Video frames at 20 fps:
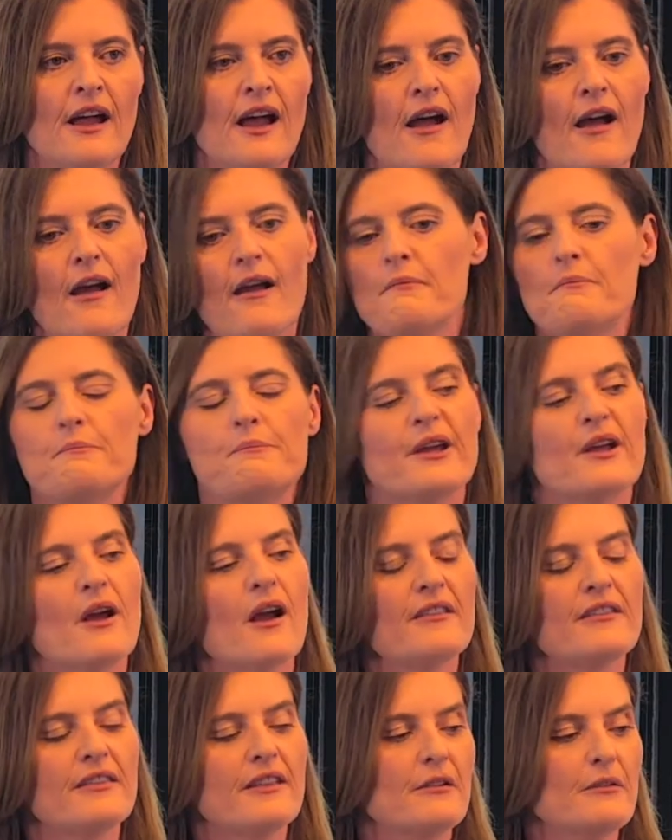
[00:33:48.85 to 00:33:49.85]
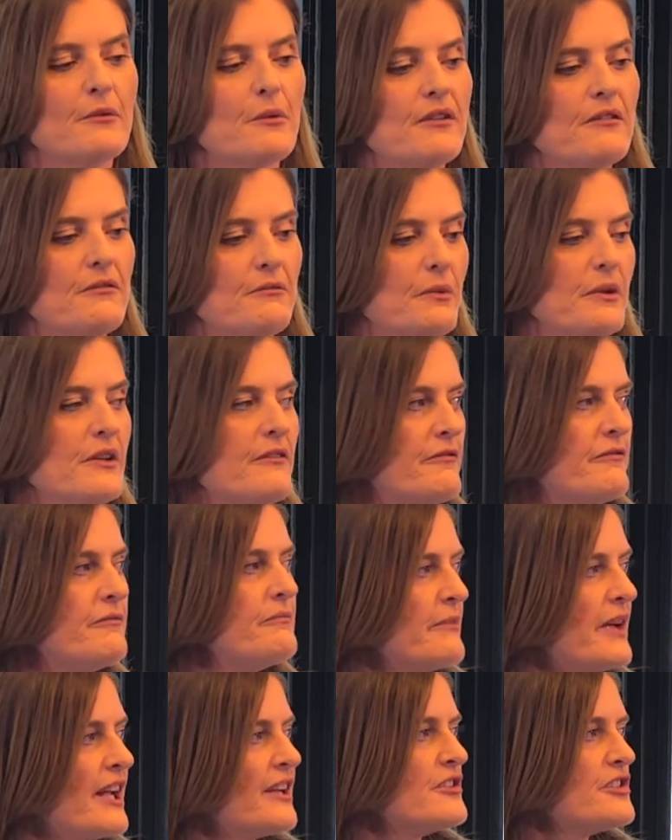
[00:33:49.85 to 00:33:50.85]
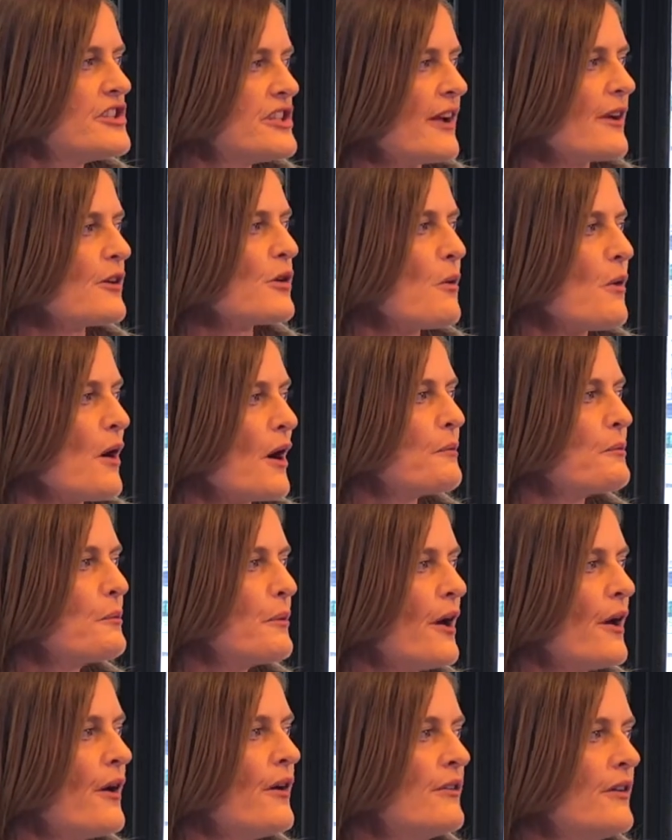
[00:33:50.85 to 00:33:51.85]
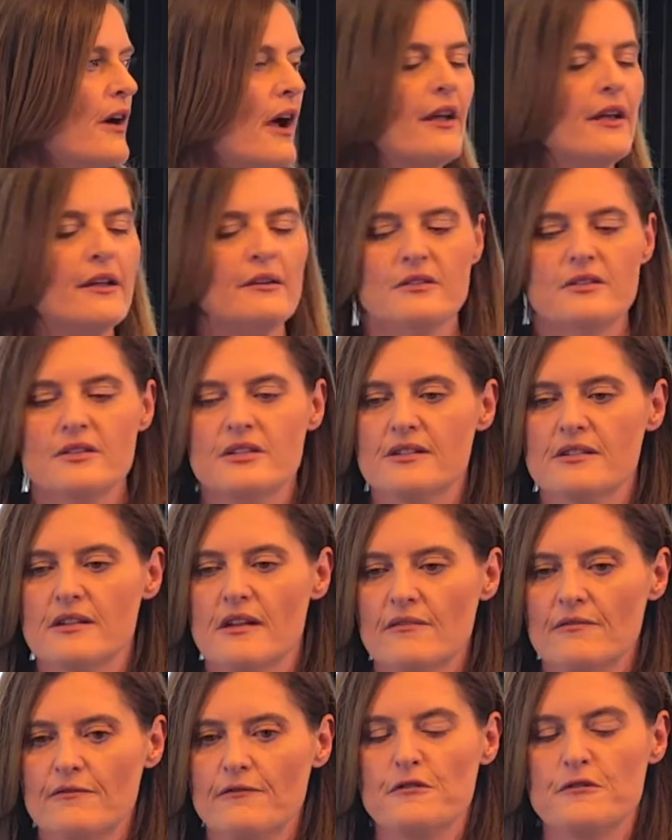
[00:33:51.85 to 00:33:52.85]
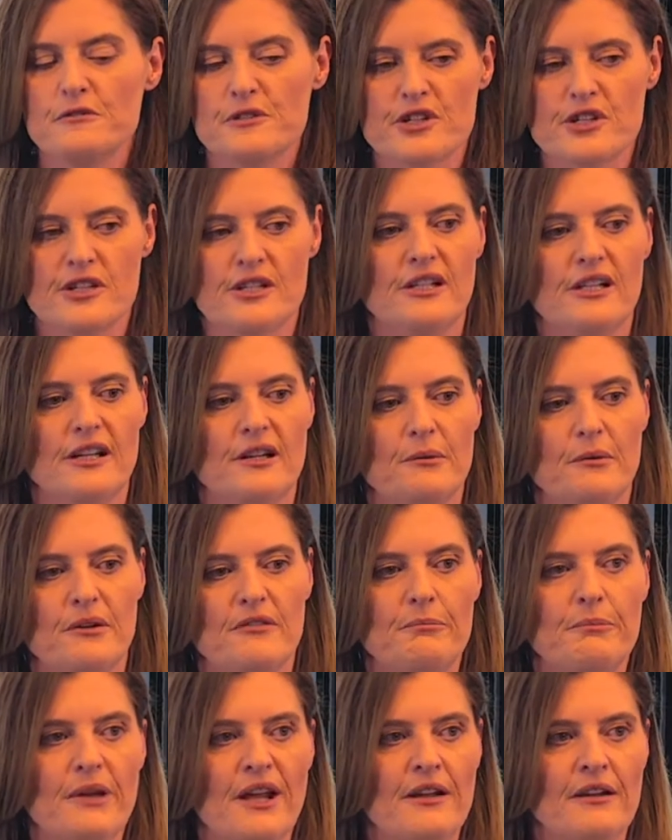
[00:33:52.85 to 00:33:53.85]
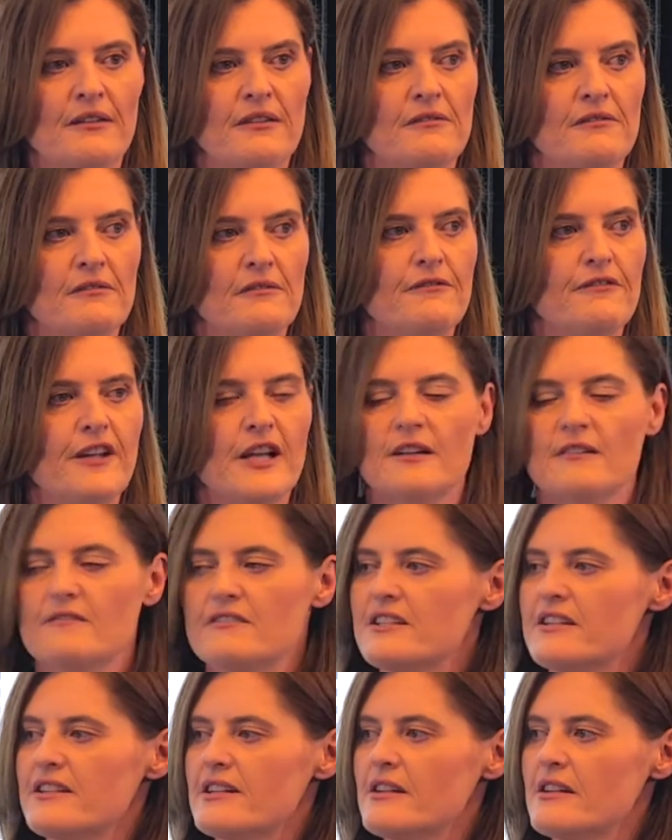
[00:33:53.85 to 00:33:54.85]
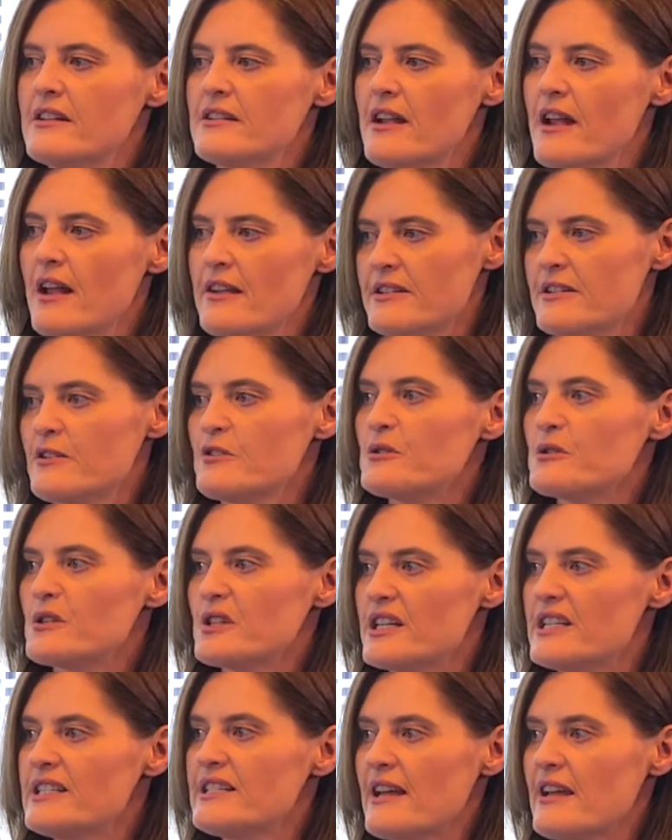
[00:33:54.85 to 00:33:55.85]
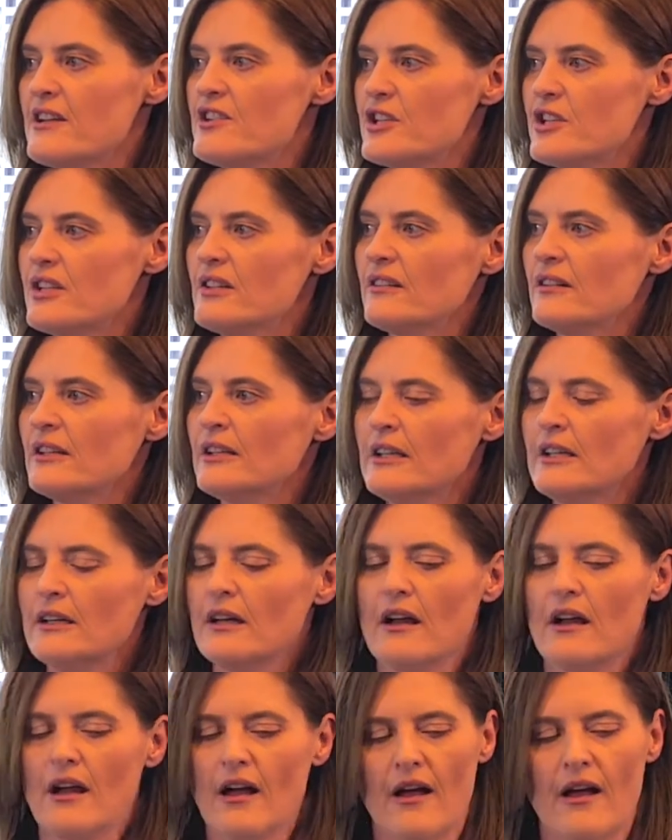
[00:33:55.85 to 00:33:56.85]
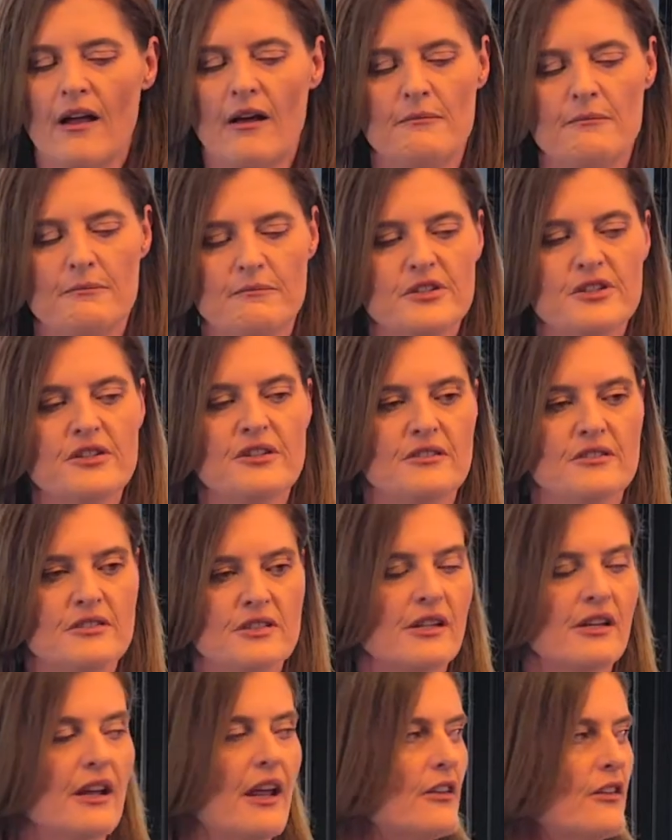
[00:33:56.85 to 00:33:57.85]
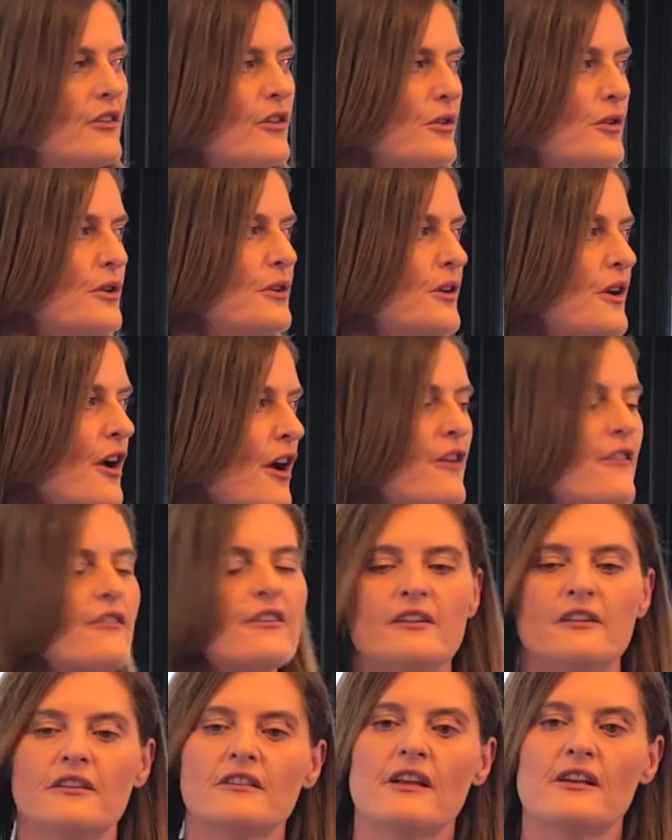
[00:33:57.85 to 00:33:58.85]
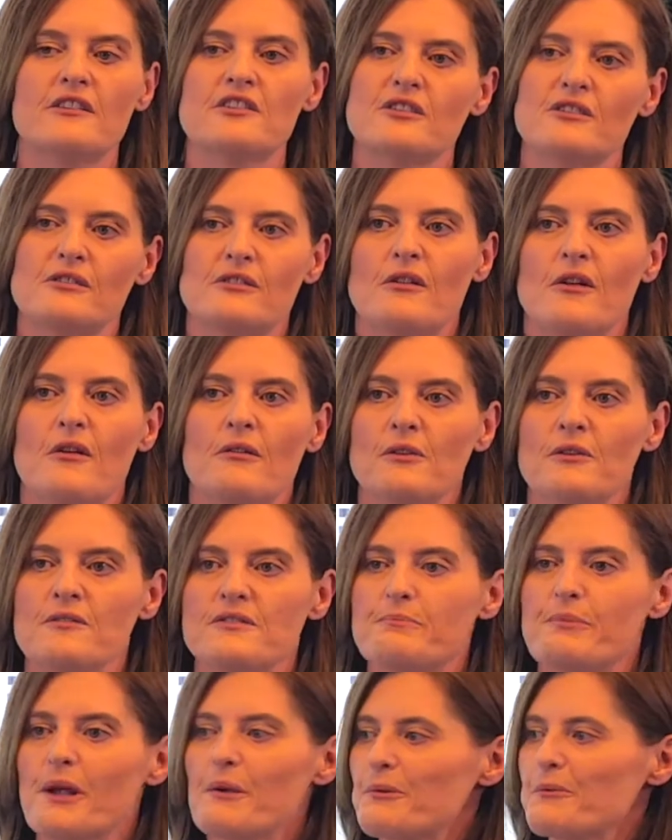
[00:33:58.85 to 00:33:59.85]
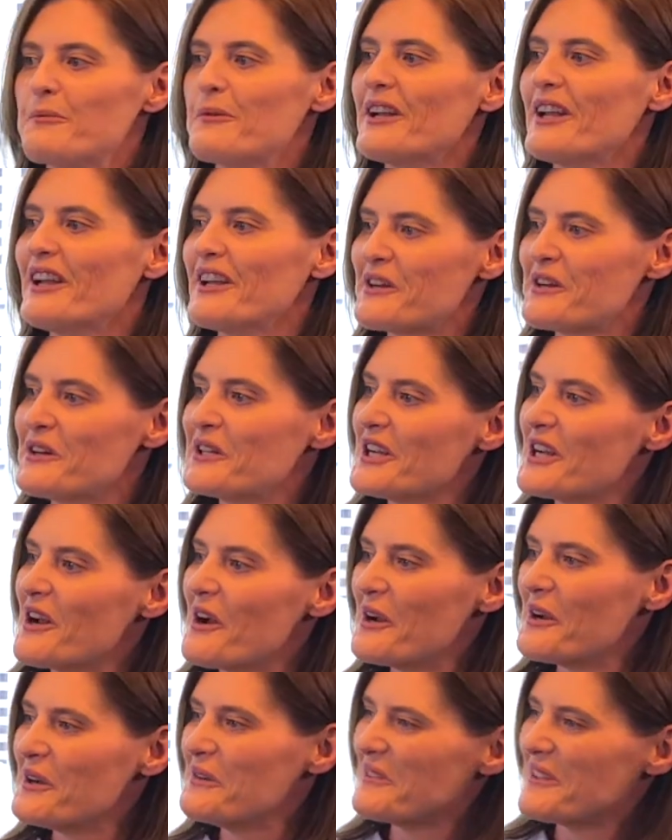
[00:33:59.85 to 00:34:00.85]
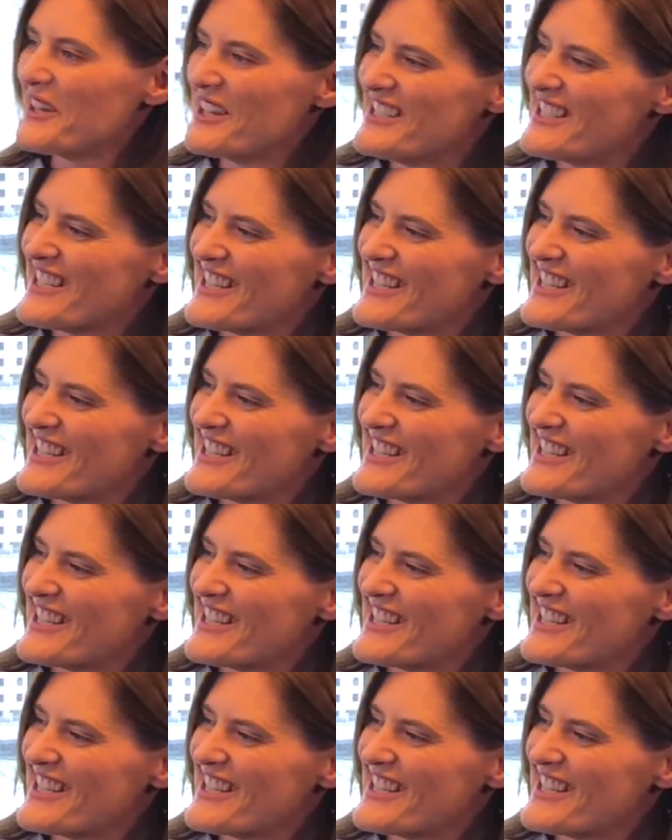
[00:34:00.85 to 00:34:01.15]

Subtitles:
But I think we've managed that quite well, and fortunately we've been fairly resilient as an organisation to get through COVID, and actually, because people want aircon at home, right?